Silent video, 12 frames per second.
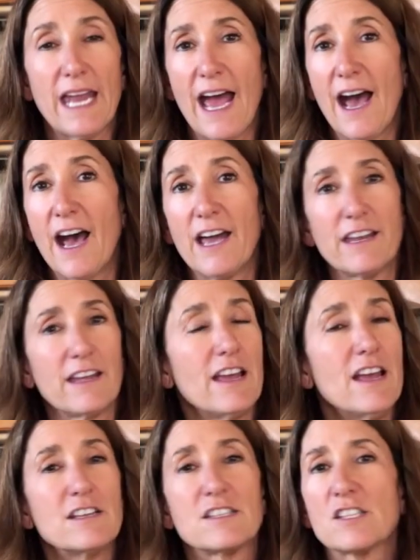add
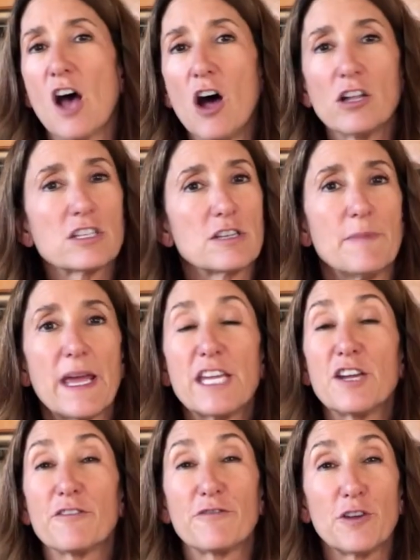salt to make
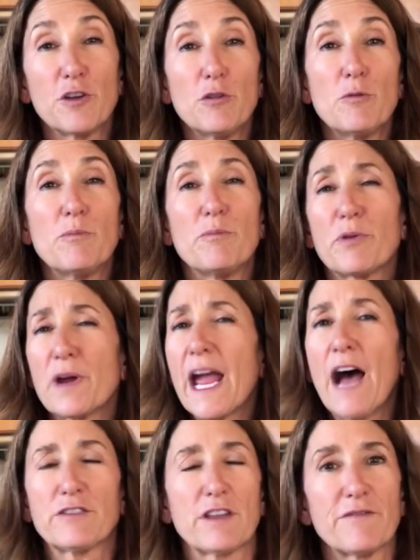your food bring
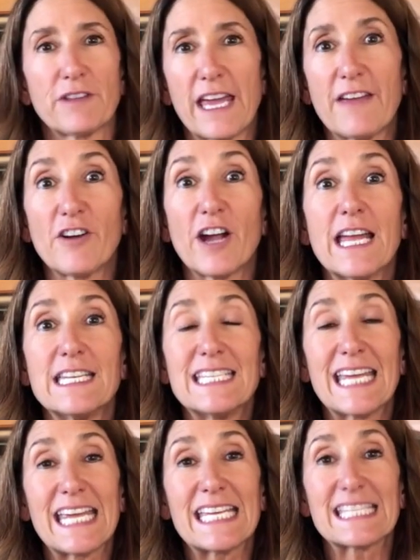out the flavor and
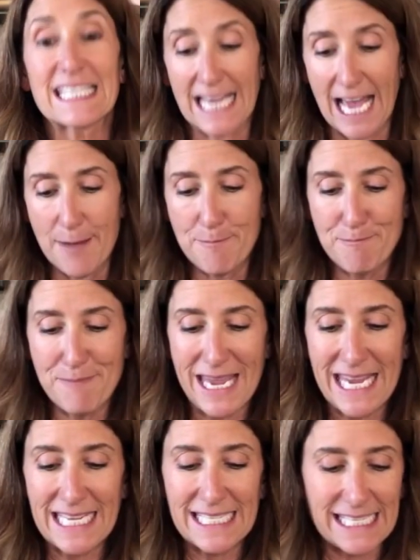taste
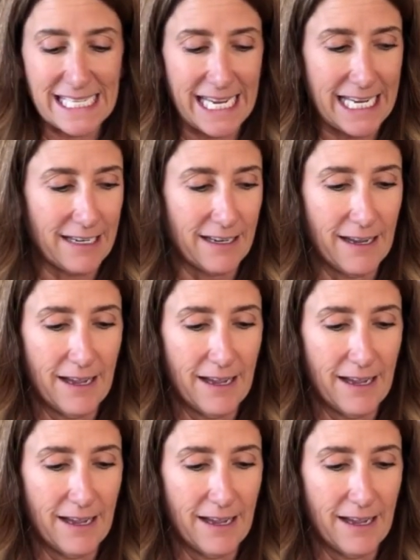amazing.